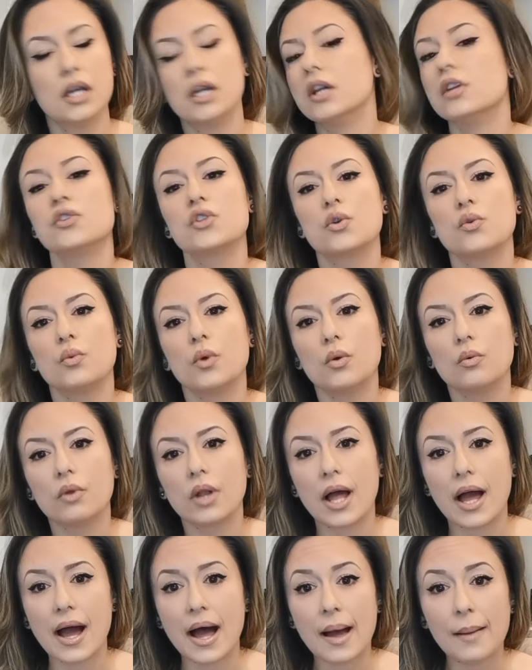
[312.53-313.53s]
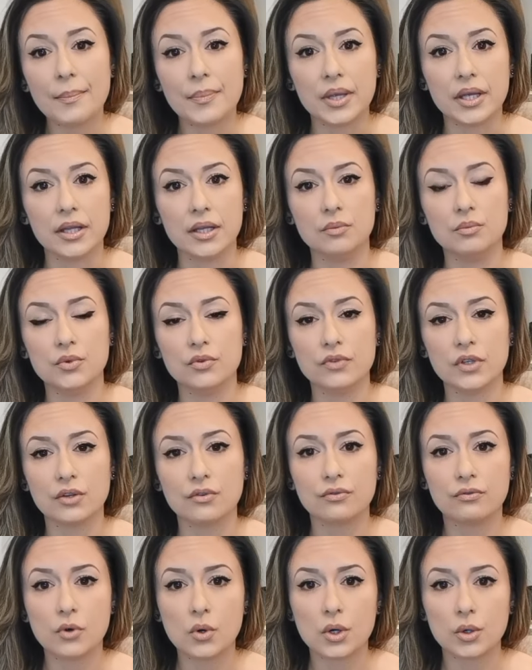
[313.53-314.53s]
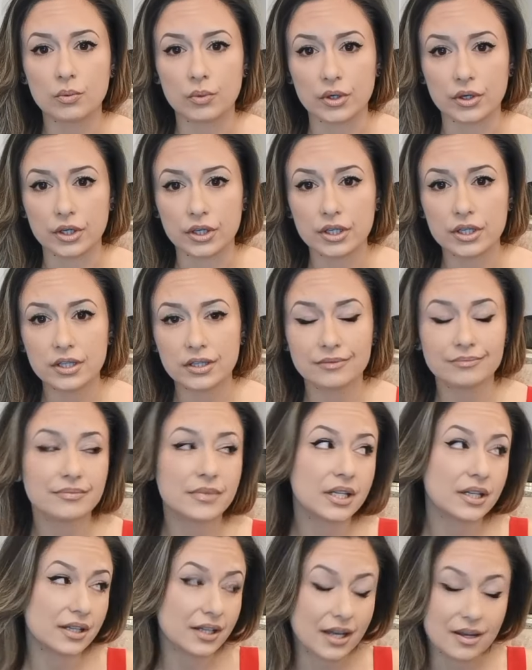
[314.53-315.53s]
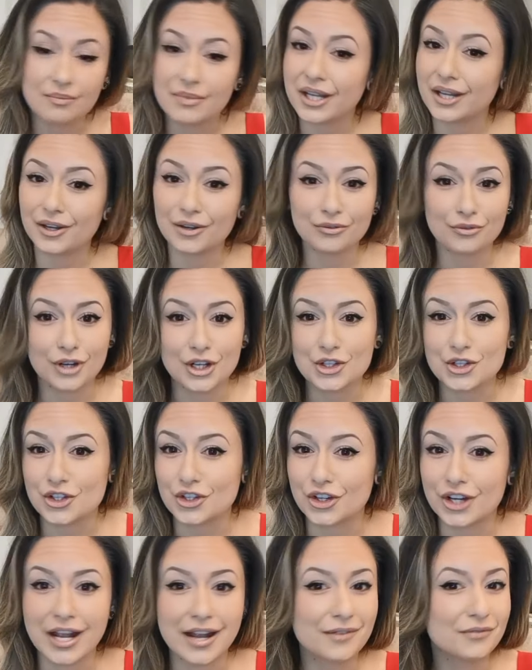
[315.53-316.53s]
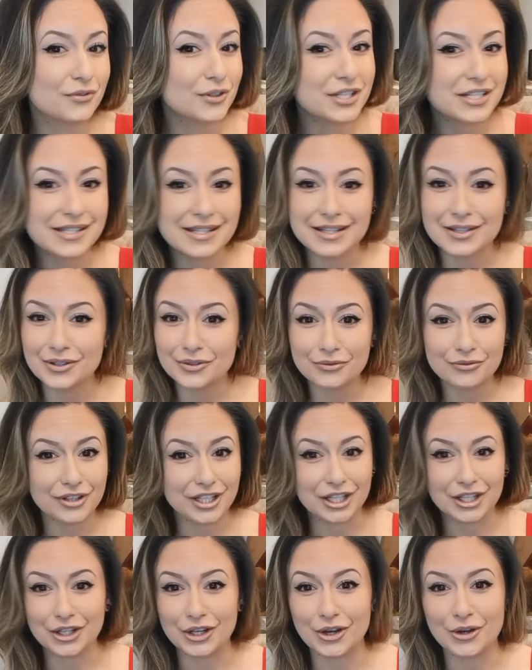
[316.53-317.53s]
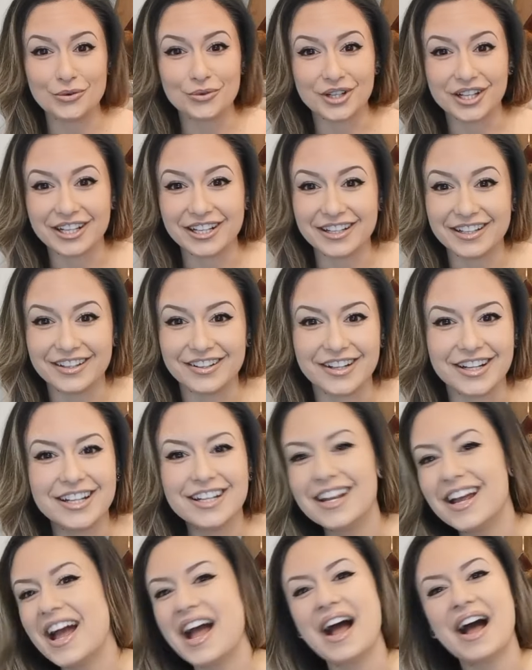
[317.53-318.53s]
And so what will happen moving forward, and again, my air freshener, every single video, we're gonna hear it.